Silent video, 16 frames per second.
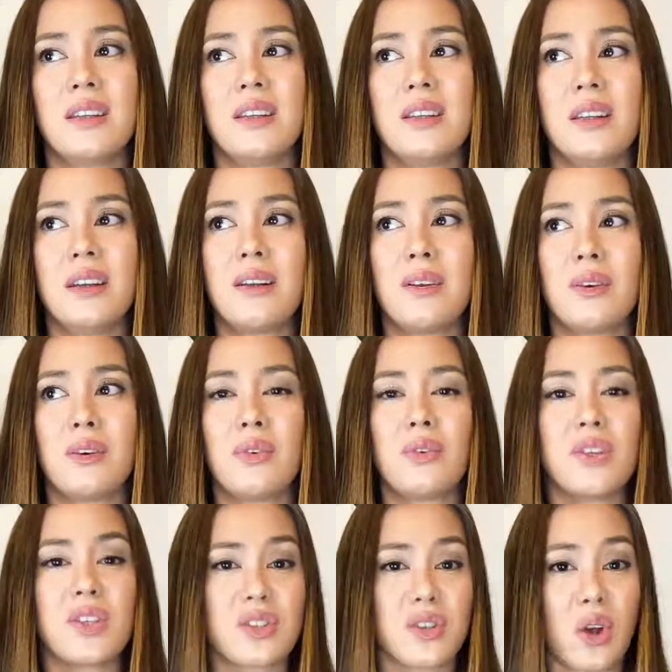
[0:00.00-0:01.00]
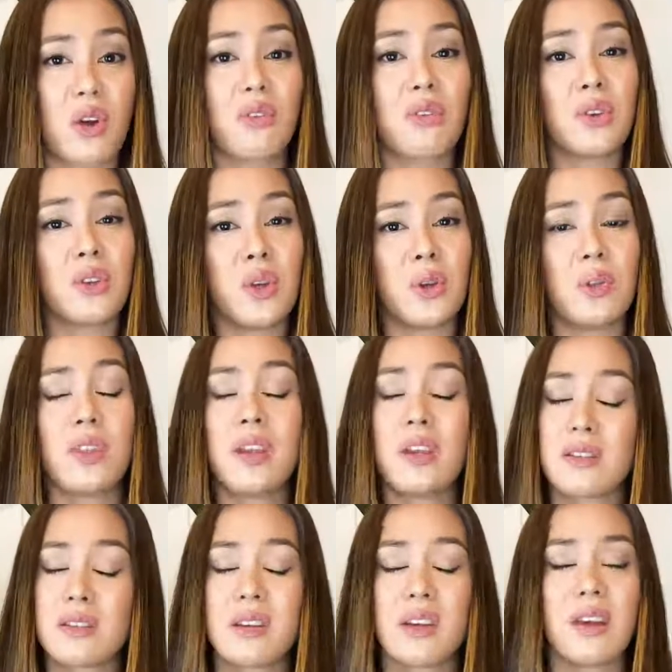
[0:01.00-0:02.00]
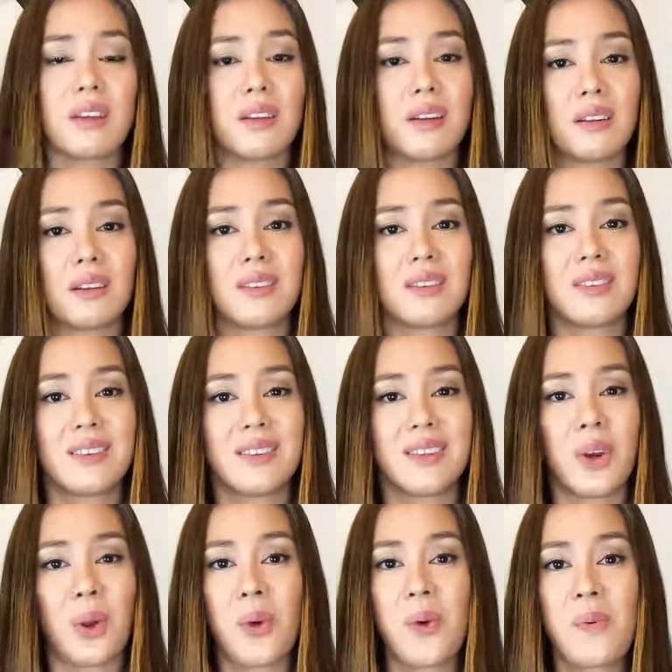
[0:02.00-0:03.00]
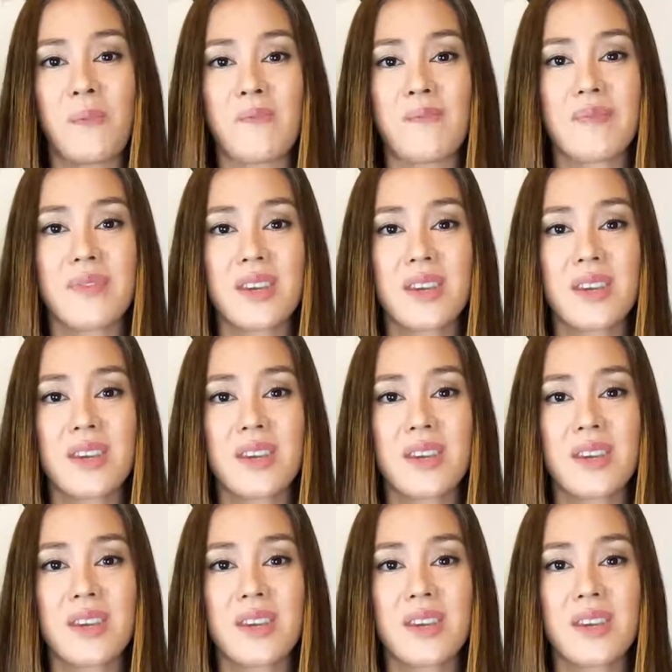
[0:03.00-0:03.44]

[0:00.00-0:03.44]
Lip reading: yeah, discover new things together at home.